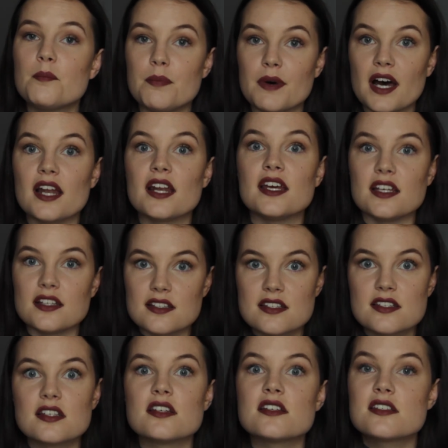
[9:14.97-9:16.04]
but
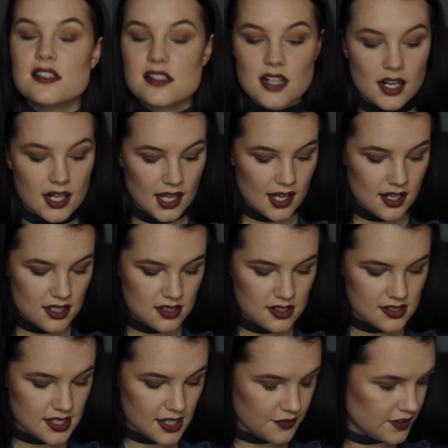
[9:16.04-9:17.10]
it's stunning.
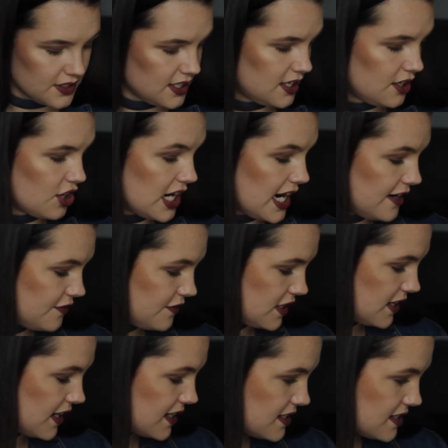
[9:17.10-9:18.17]
Definitely a great
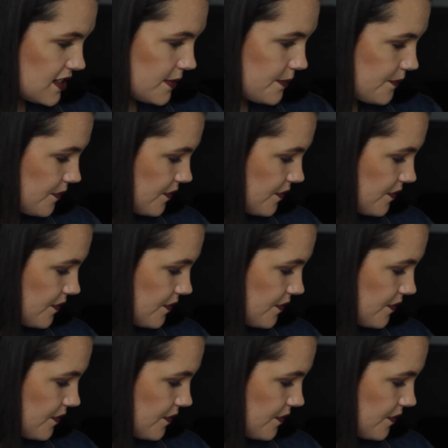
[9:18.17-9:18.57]
find.